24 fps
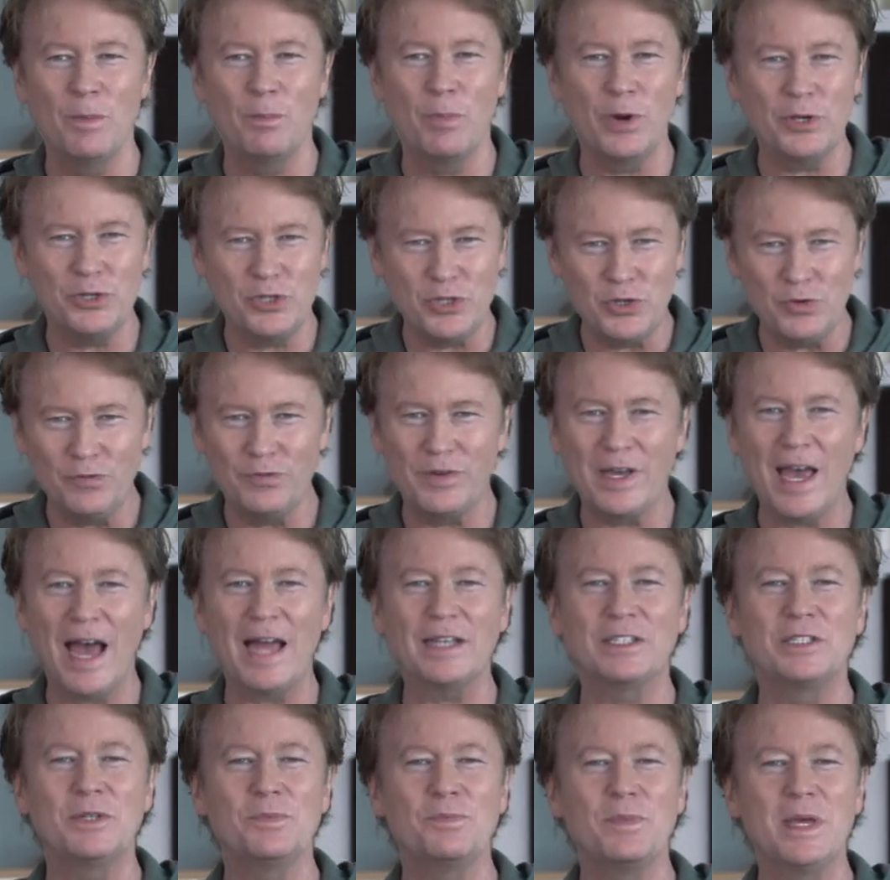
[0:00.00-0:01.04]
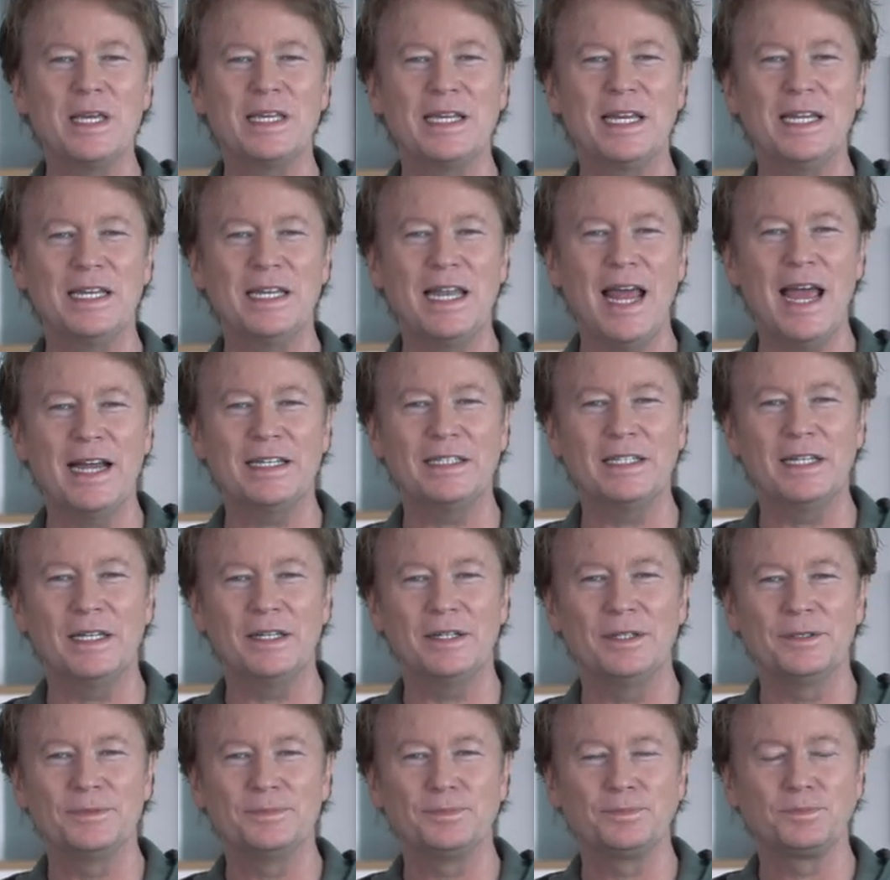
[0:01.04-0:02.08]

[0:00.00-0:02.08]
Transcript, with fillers: But you've got to be connected.